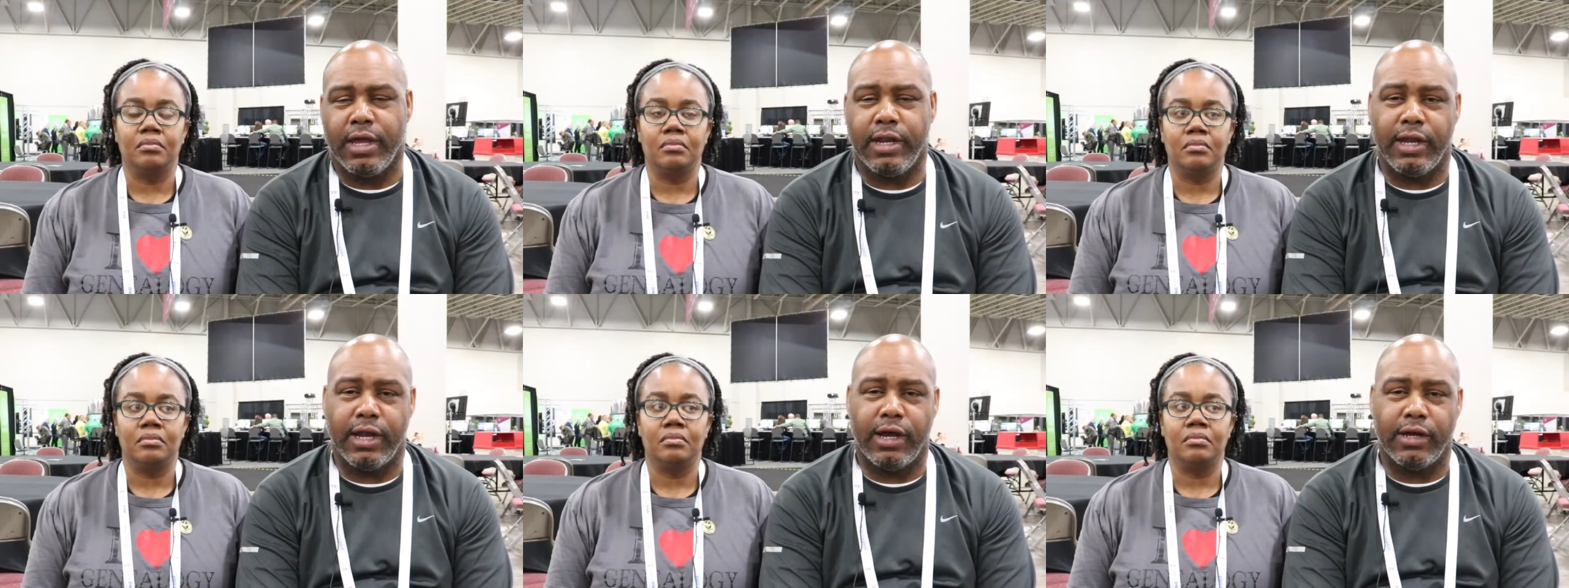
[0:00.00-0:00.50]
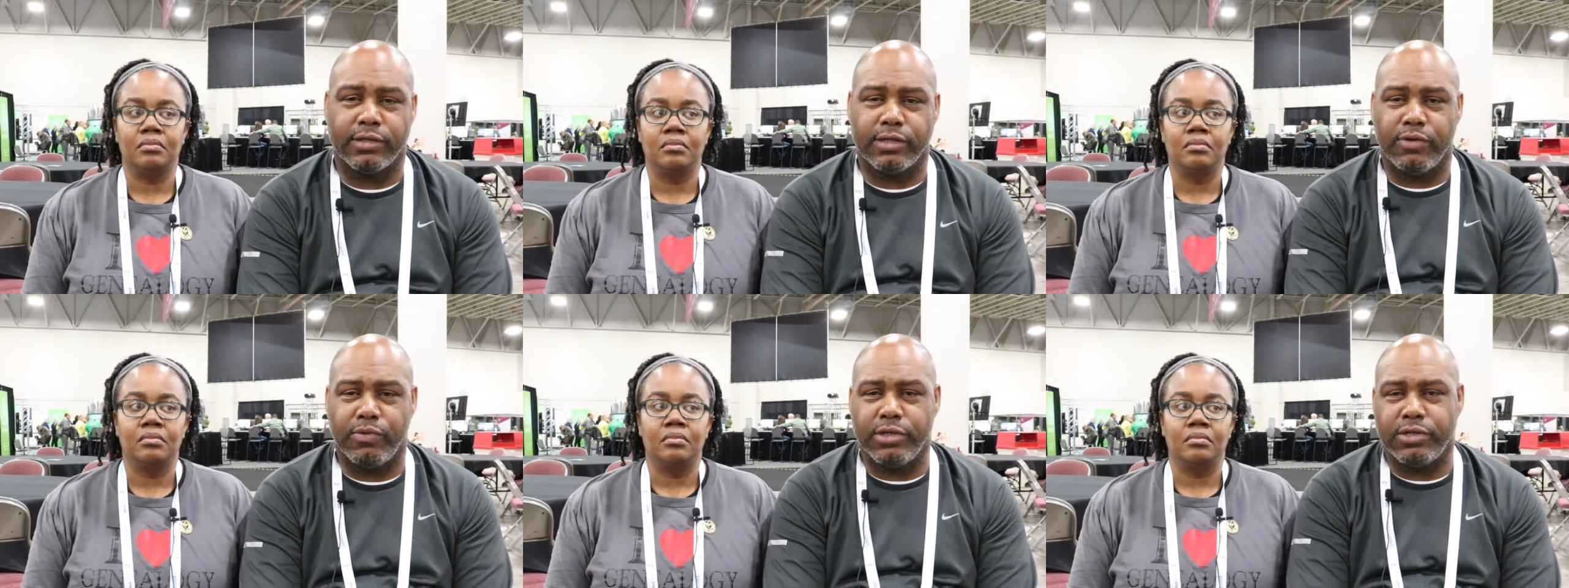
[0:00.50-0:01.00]
Speaker 1: And then I
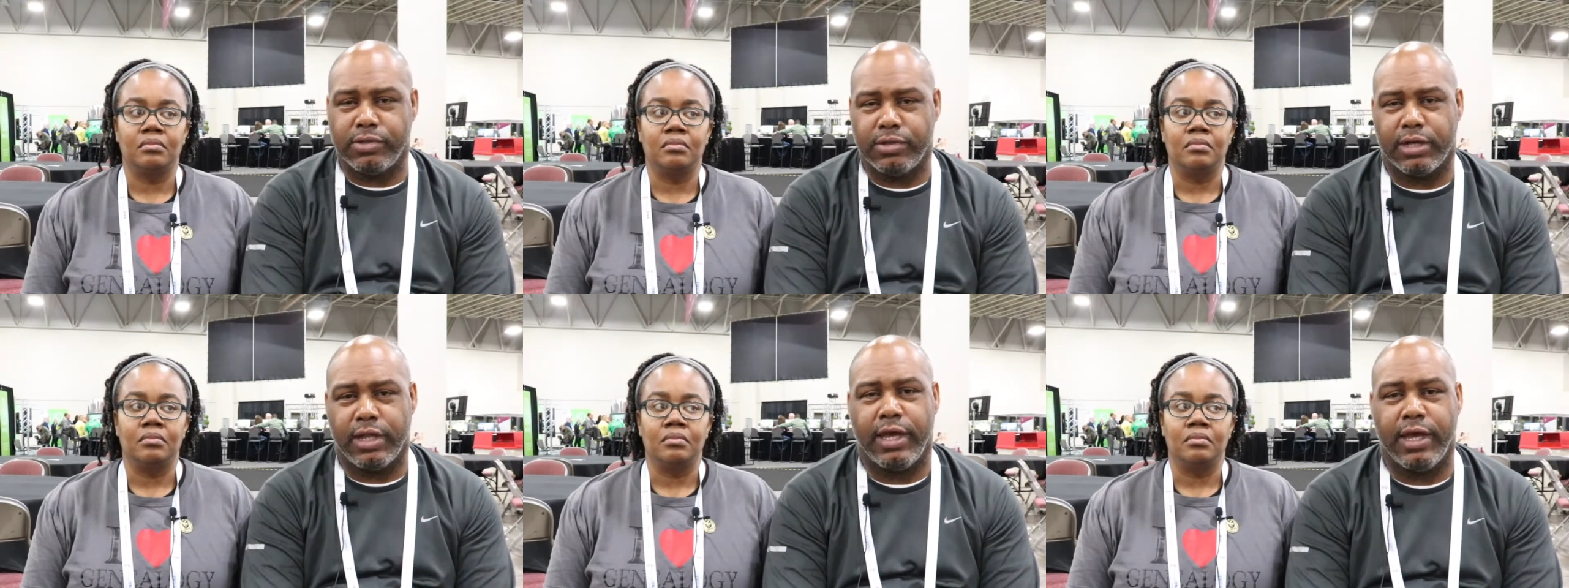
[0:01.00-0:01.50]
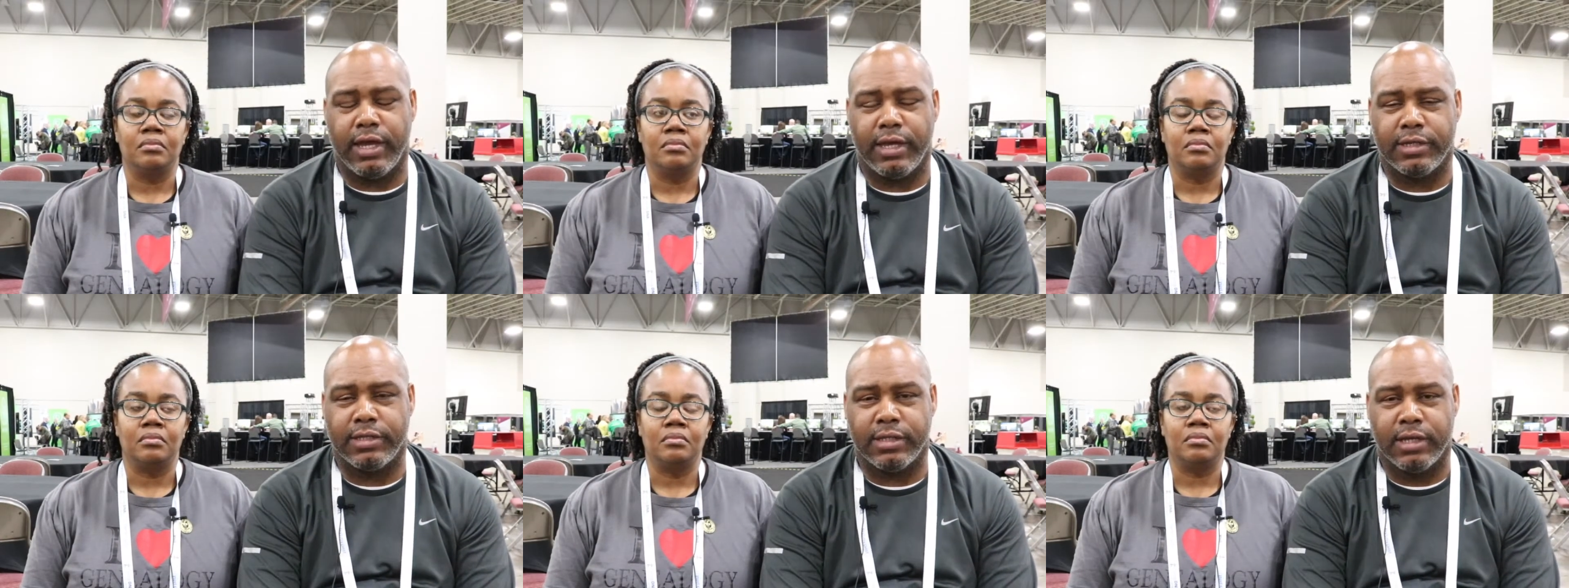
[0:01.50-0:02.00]
also went to a
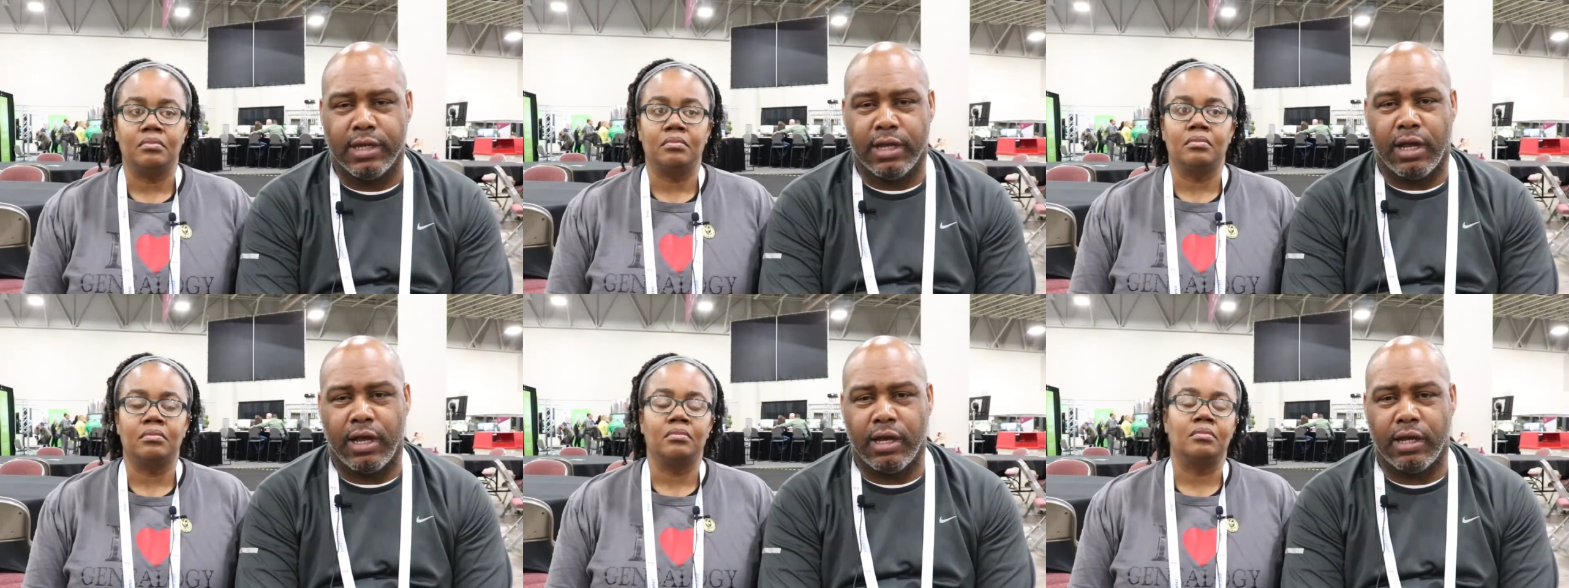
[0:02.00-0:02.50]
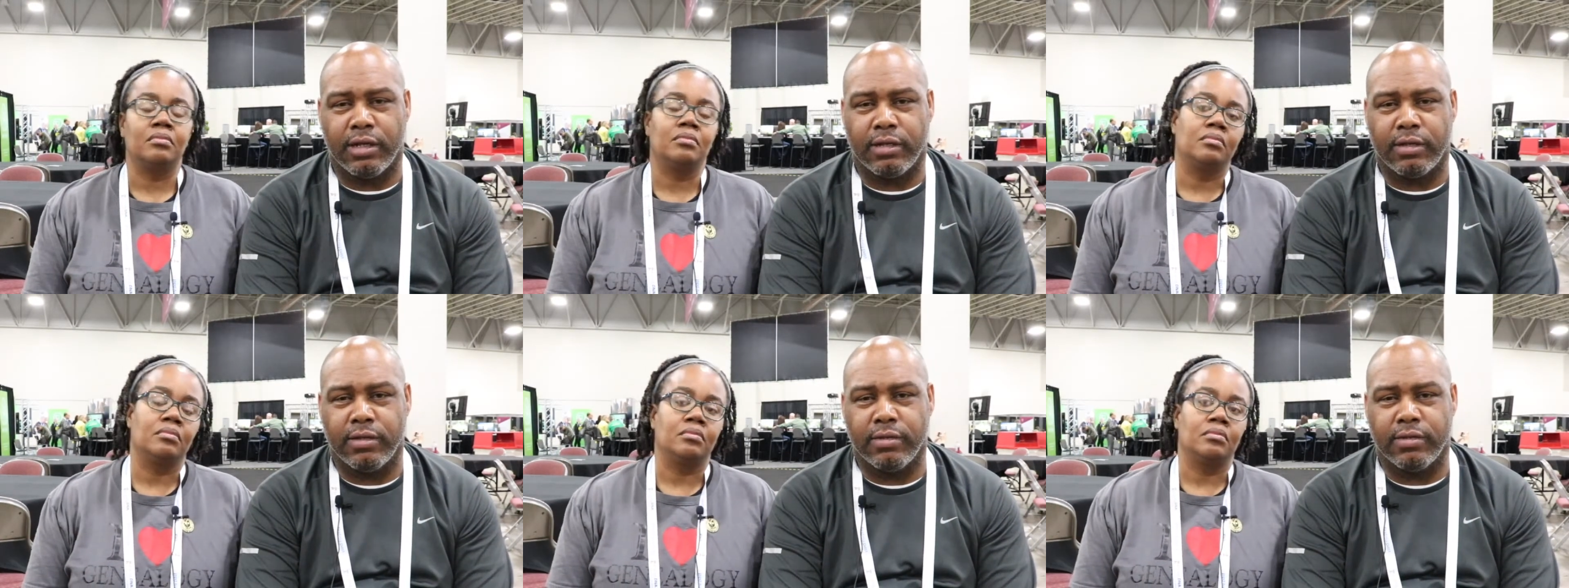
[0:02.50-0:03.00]
class uh,
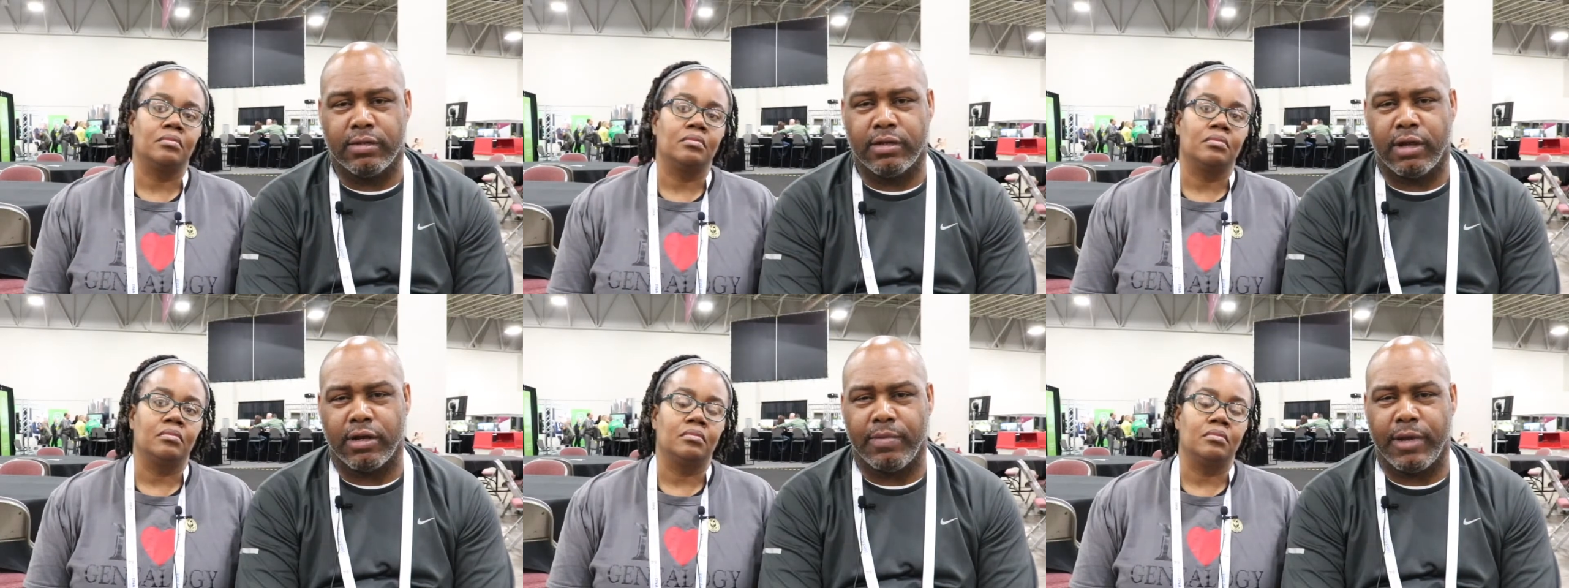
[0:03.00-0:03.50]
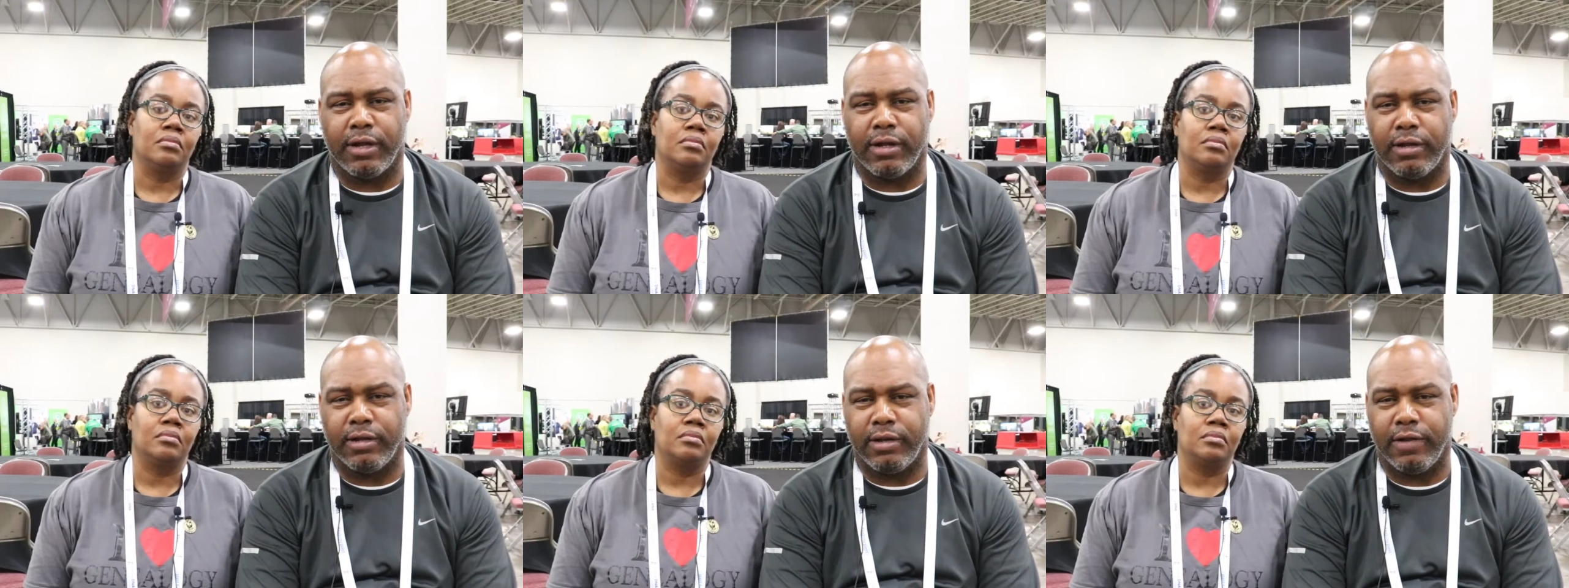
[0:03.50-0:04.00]
talking
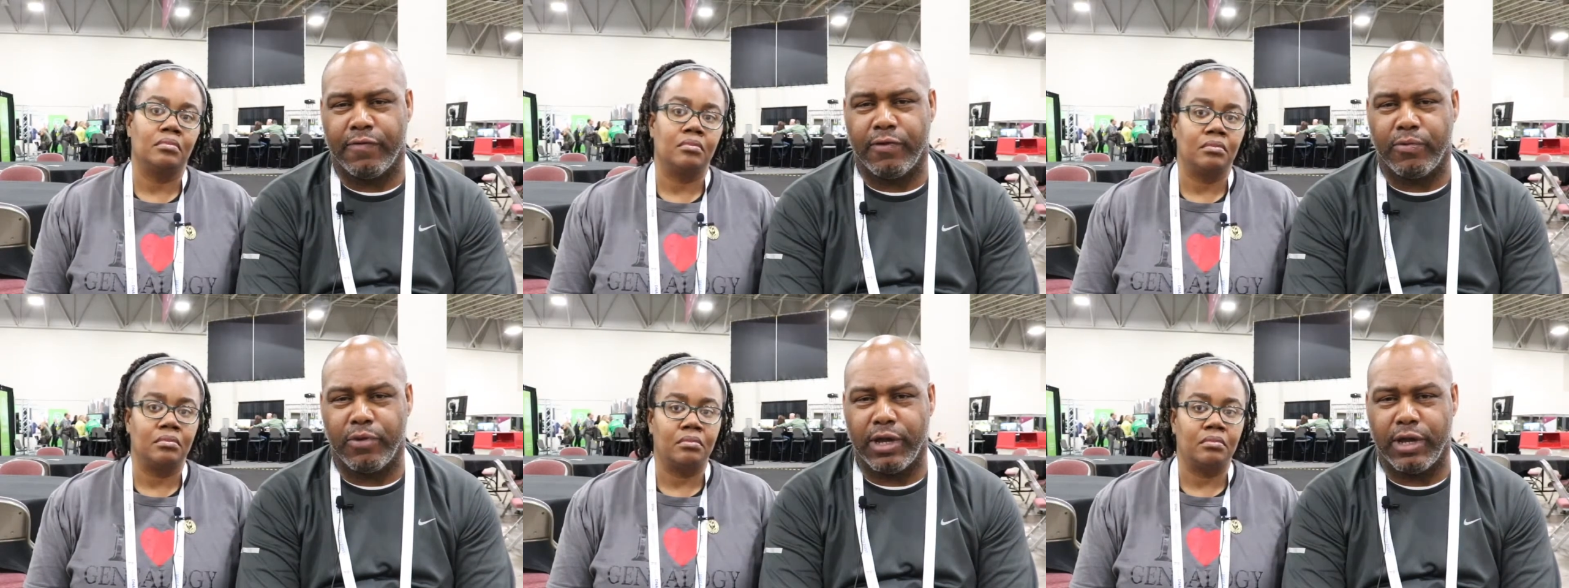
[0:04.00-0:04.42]
about uh, different